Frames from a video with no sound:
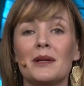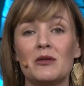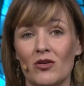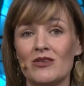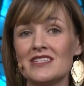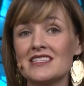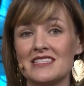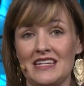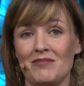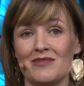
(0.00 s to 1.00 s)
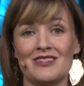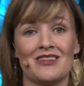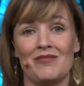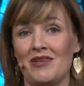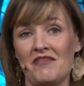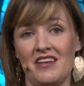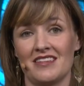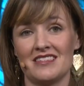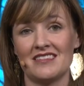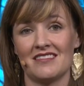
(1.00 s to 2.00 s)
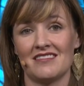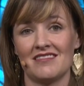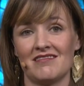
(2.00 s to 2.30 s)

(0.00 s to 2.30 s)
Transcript: But Moses seems oblivious.